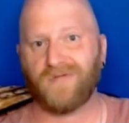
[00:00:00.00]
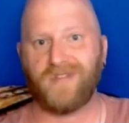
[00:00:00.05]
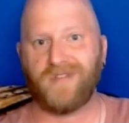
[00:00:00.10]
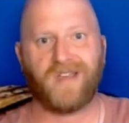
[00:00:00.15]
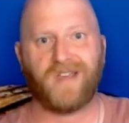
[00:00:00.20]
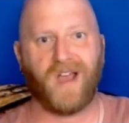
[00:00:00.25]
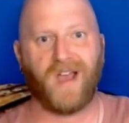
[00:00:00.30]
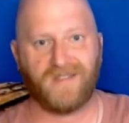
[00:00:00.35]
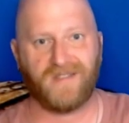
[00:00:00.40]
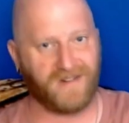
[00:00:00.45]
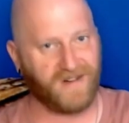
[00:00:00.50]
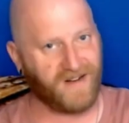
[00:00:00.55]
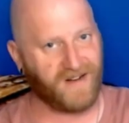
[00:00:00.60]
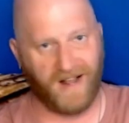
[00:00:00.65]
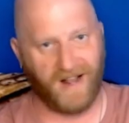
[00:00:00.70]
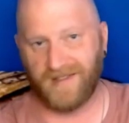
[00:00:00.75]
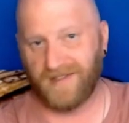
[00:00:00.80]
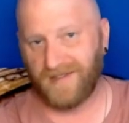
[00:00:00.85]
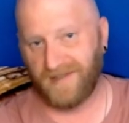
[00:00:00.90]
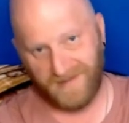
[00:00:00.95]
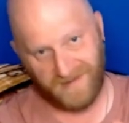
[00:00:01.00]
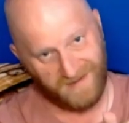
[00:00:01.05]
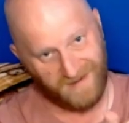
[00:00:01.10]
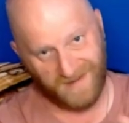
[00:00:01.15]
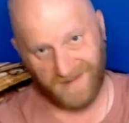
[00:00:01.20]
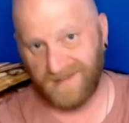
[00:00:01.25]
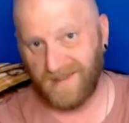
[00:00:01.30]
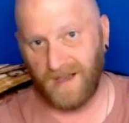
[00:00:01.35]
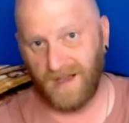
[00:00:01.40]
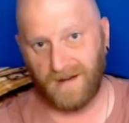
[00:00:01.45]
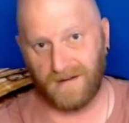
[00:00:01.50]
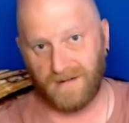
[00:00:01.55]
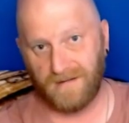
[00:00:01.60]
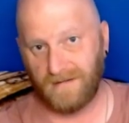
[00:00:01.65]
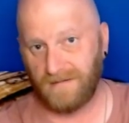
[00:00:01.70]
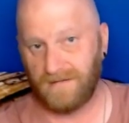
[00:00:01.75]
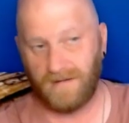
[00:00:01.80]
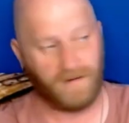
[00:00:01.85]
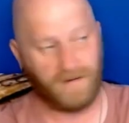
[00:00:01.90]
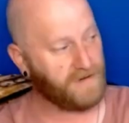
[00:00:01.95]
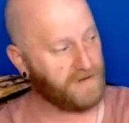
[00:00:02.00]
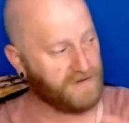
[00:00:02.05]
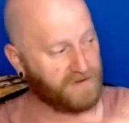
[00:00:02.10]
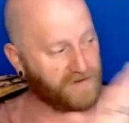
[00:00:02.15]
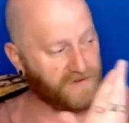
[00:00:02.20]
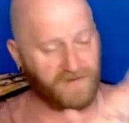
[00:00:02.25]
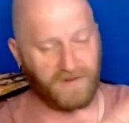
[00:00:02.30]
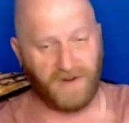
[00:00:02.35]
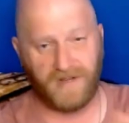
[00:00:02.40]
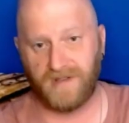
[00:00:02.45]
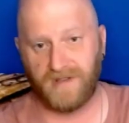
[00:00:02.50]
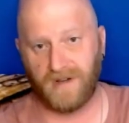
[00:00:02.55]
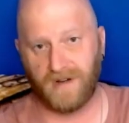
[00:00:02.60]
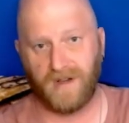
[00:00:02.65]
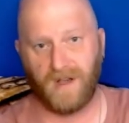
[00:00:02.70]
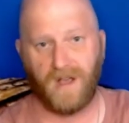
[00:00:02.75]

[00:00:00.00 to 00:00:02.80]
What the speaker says: canons and an akathist, it's there. There it is. It's right there.